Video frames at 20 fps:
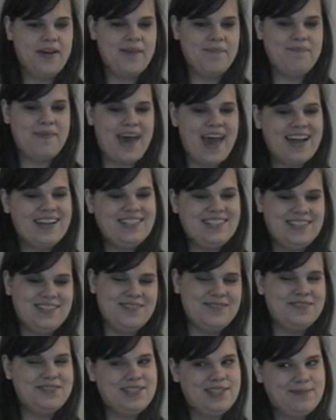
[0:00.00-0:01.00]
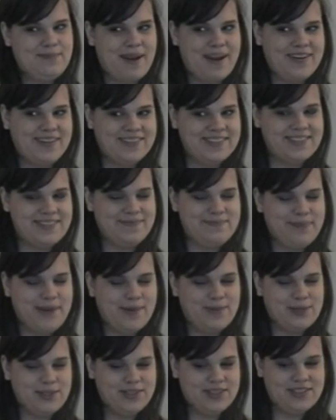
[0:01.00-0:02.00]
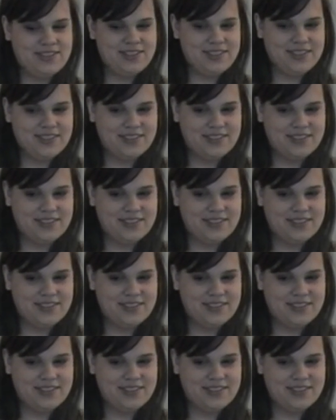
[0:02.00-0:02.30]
And back to you, Sparkles and Bubbles.